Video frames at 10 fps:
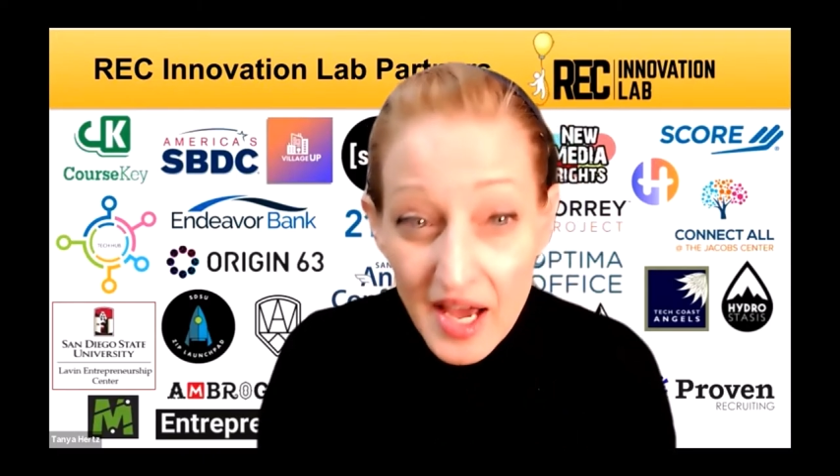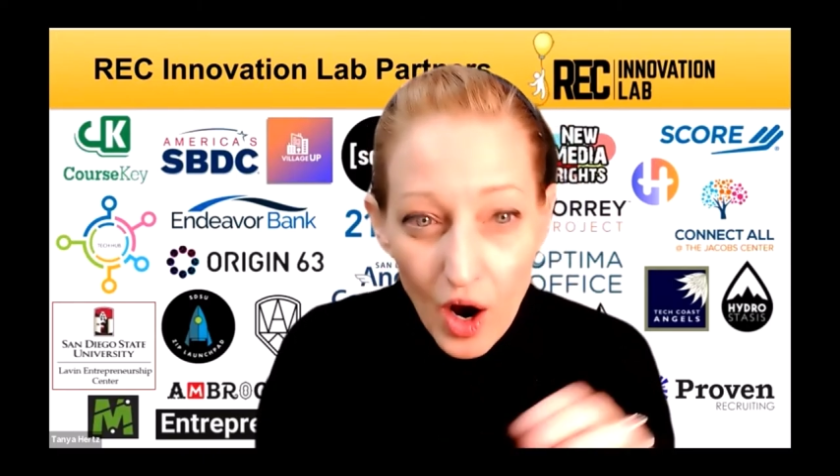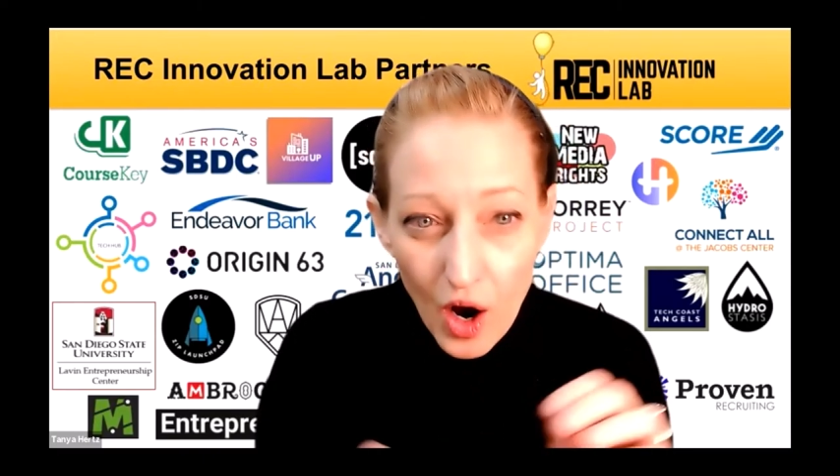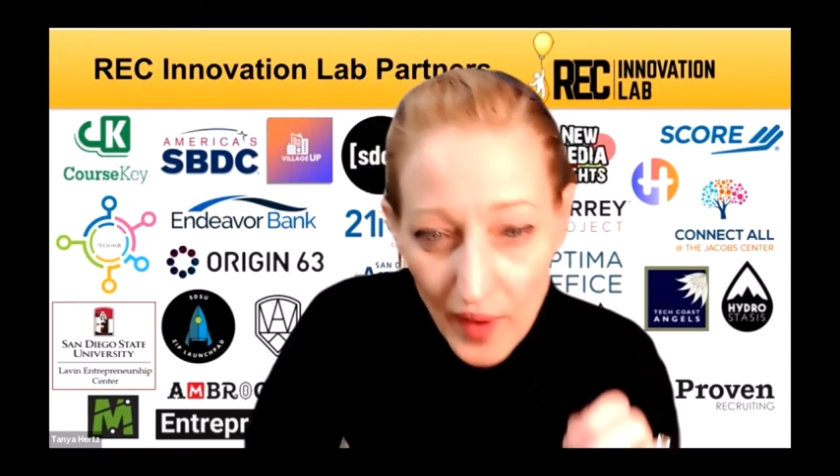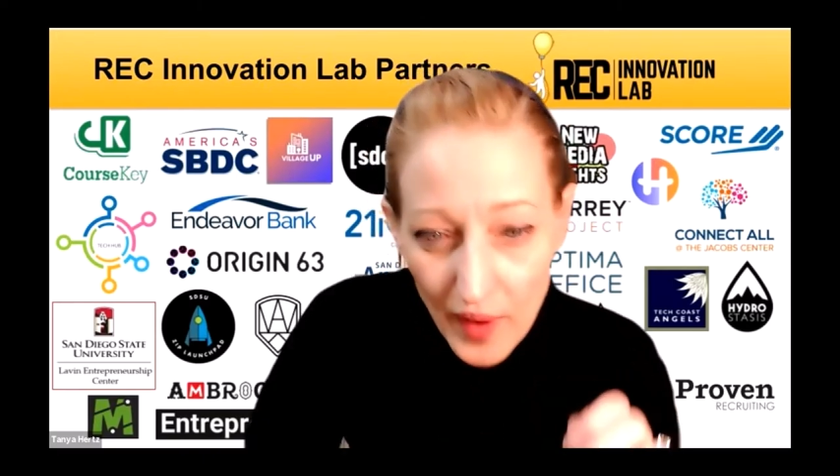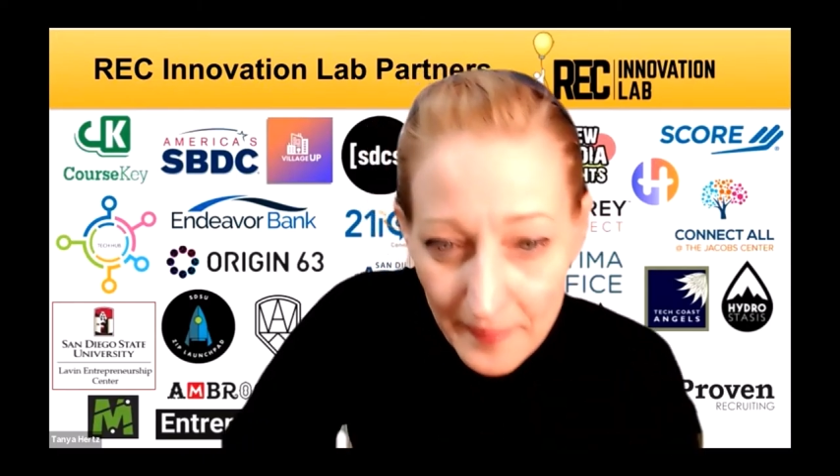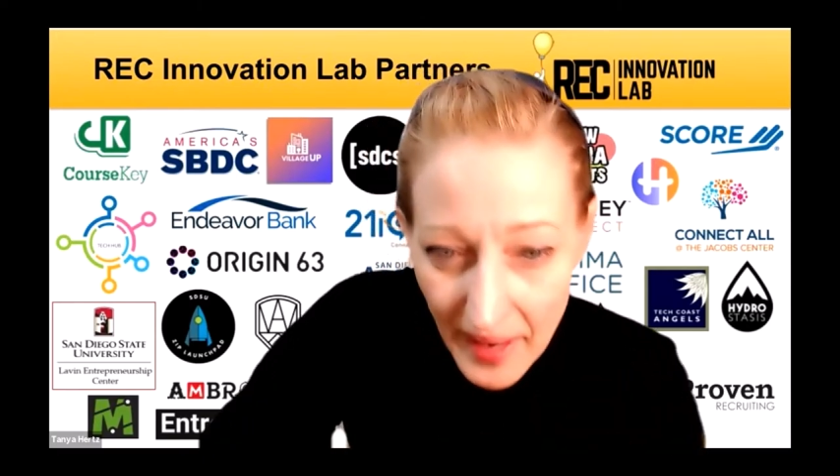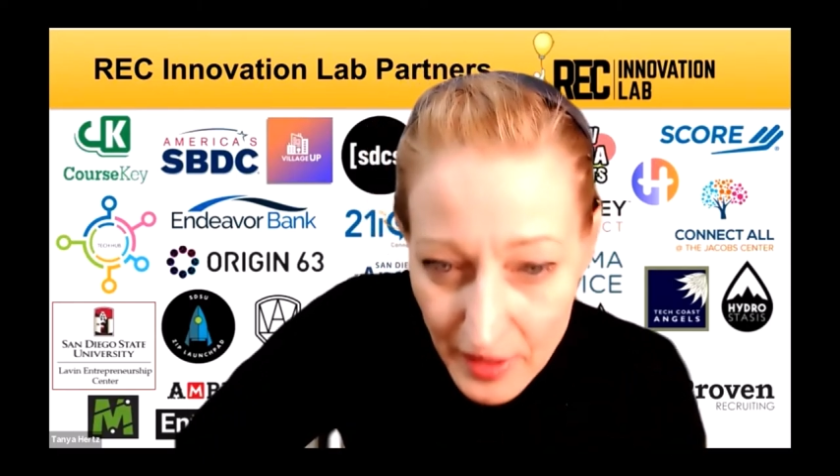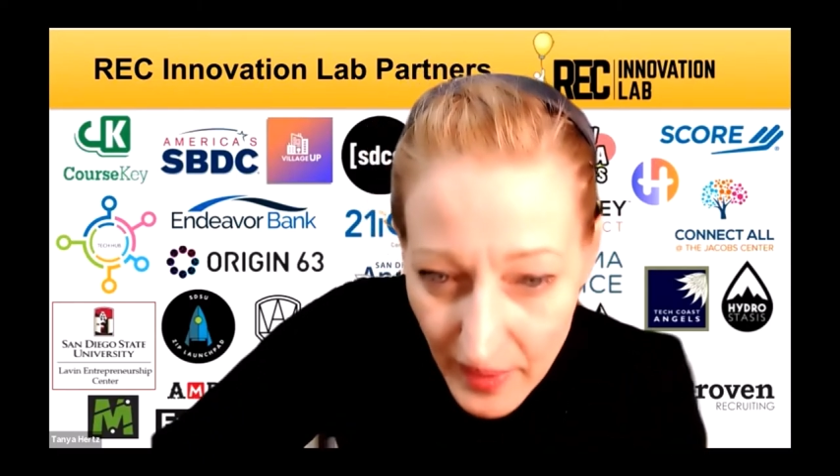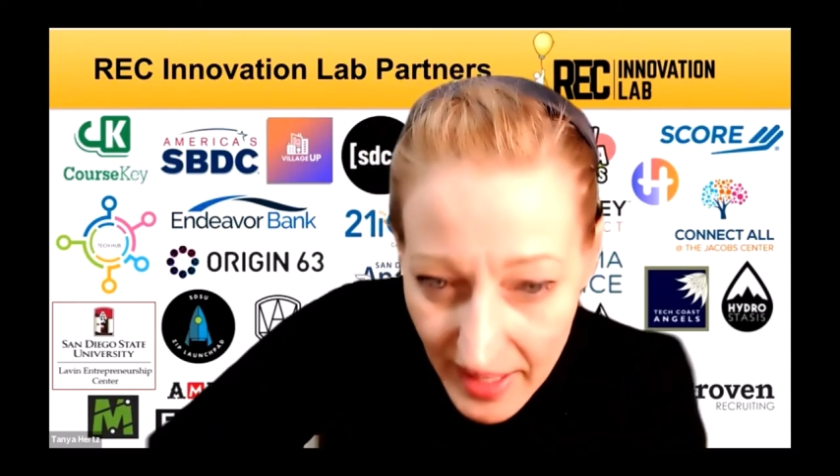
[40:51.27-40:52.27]
Oh, and by
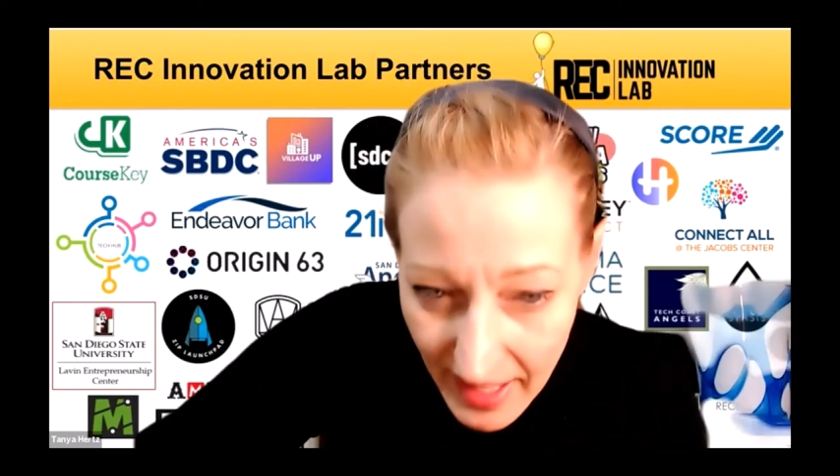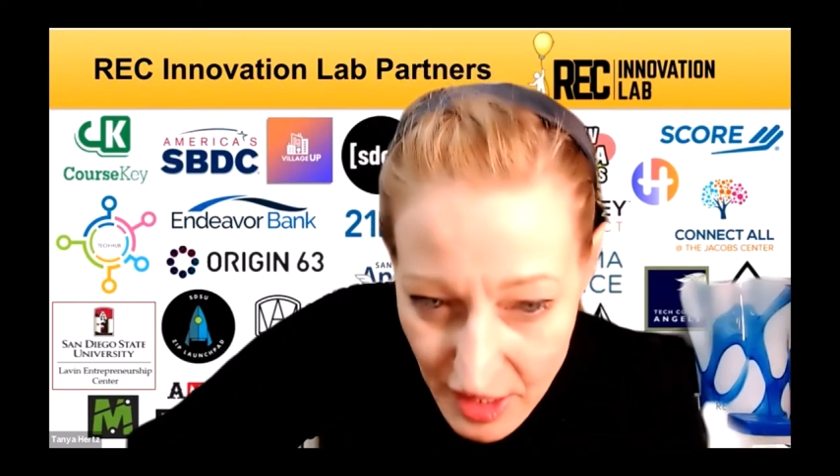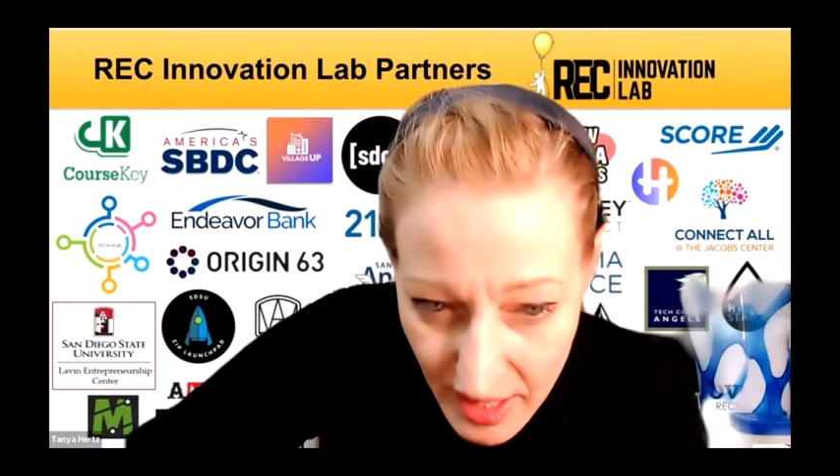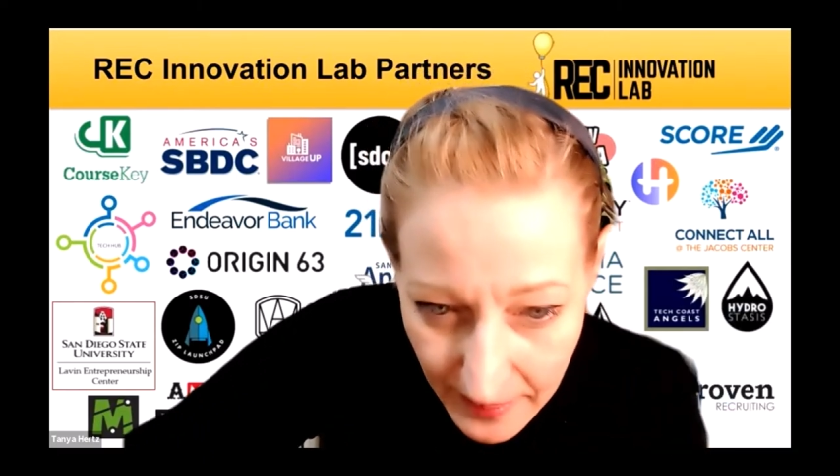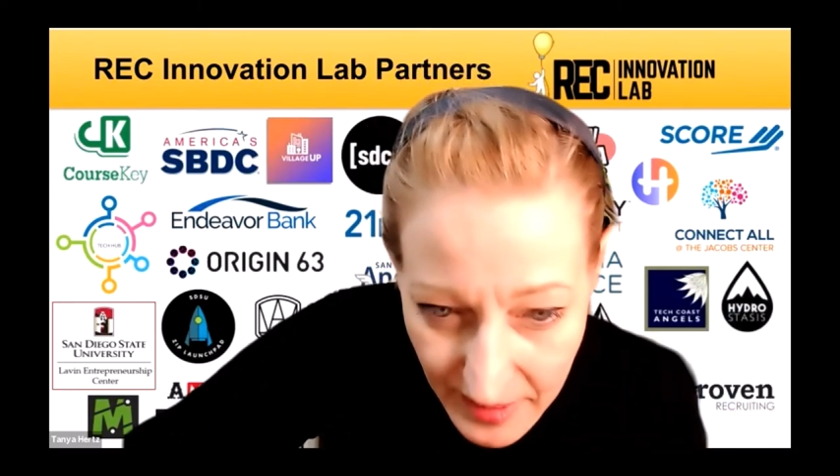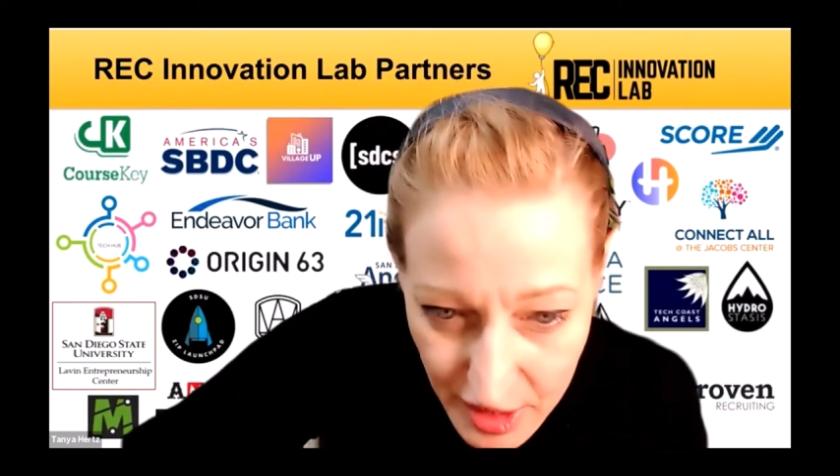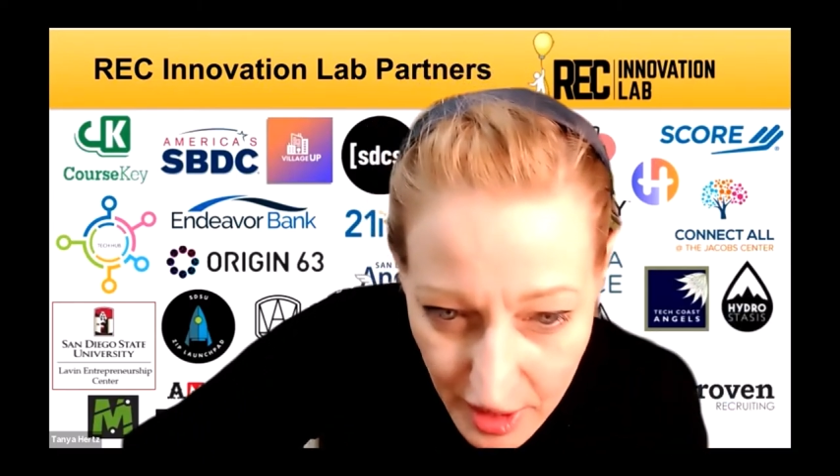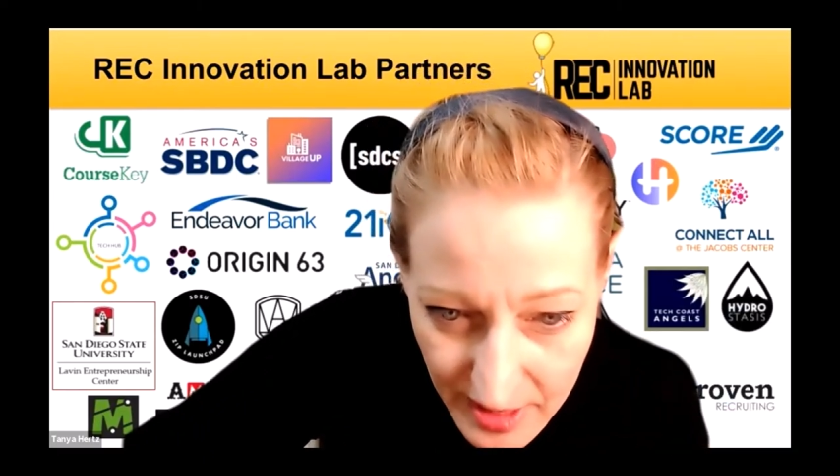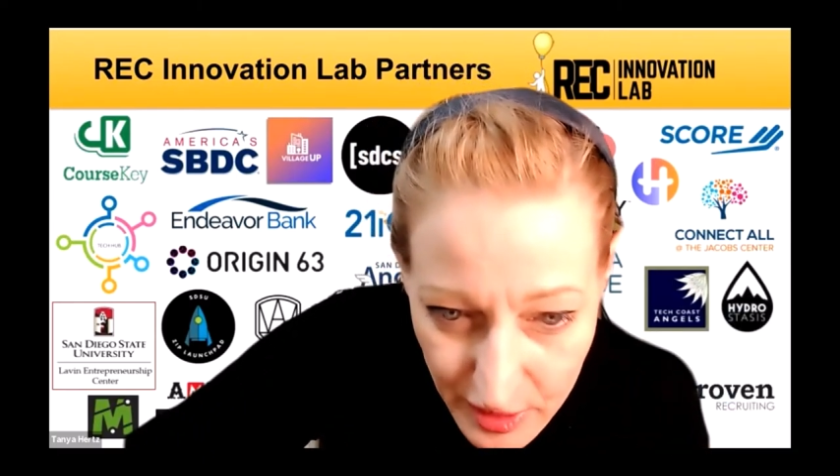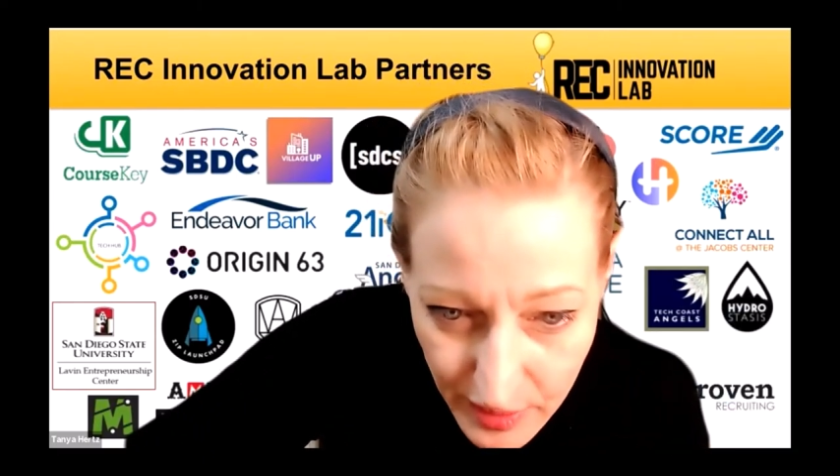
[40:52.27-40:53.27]
the way, actually, I'm going to share
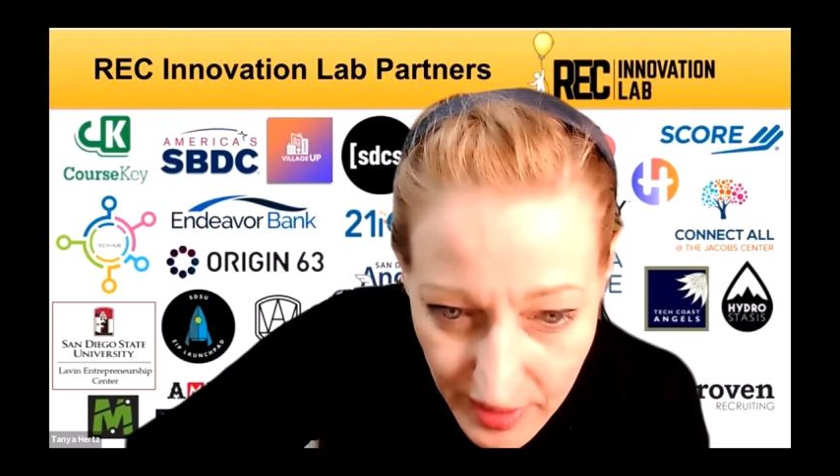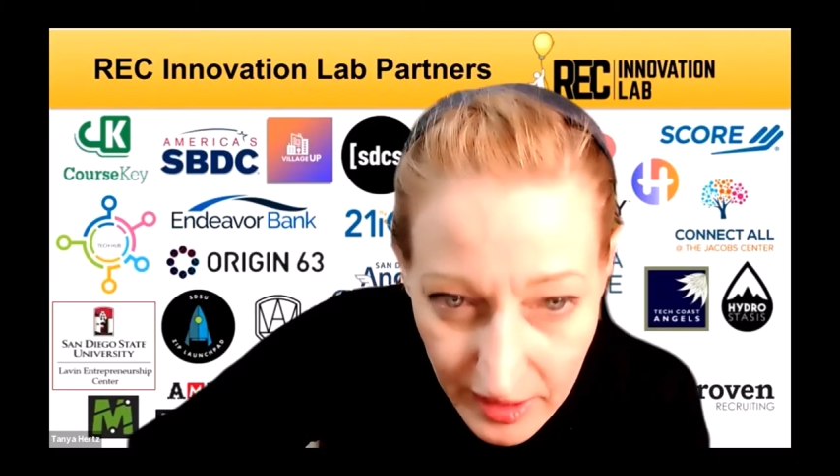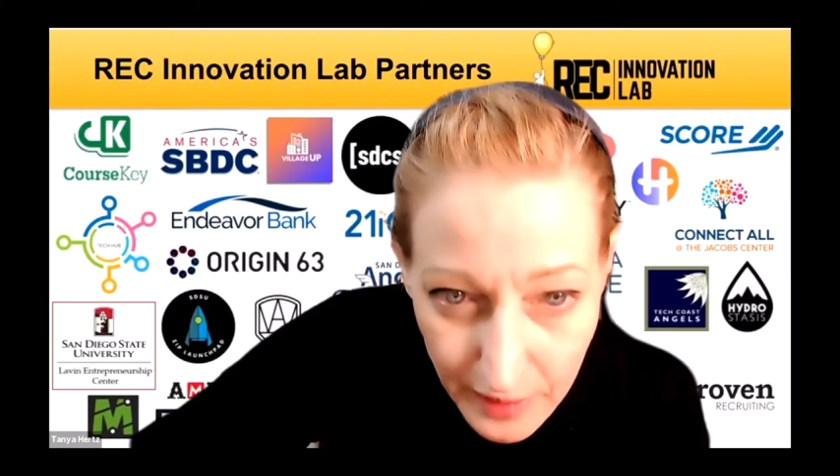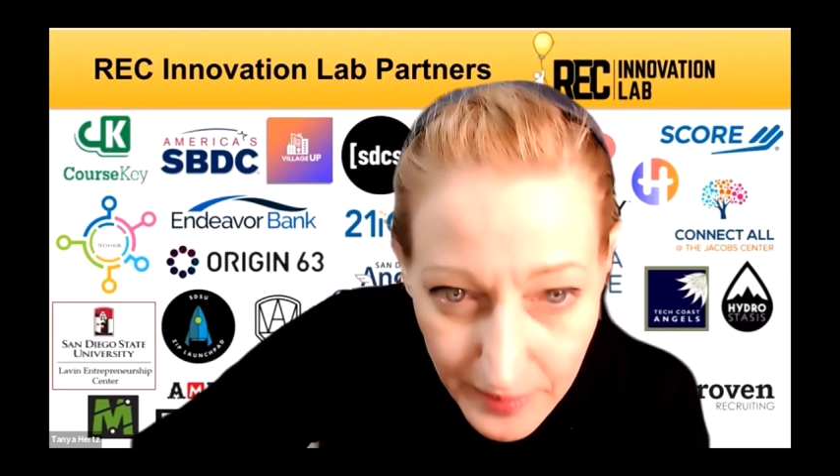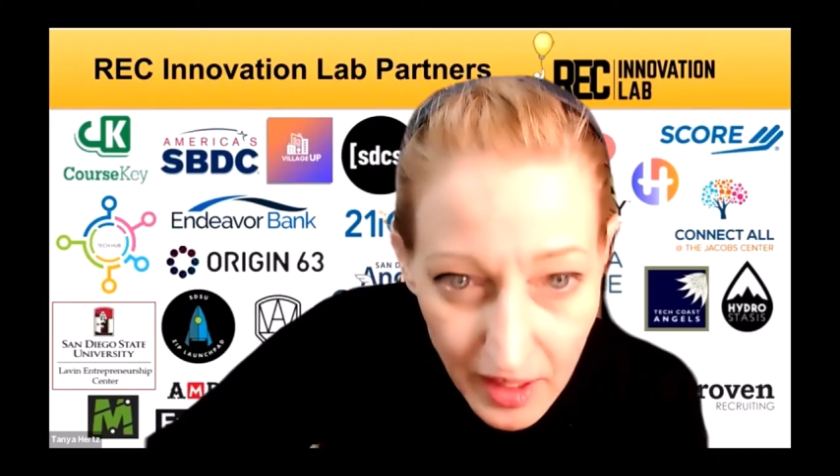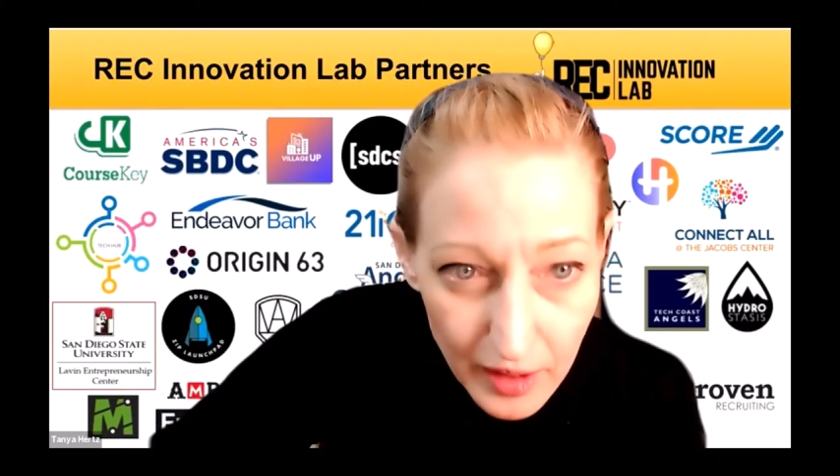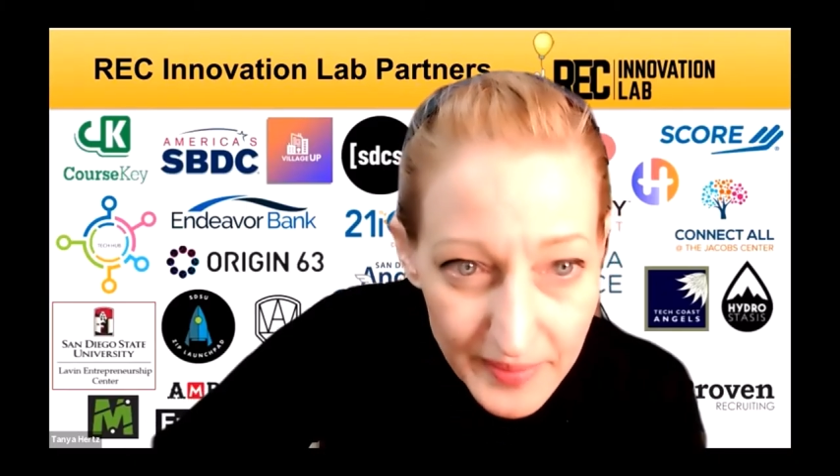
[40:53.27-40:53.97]
my screen a little bit longer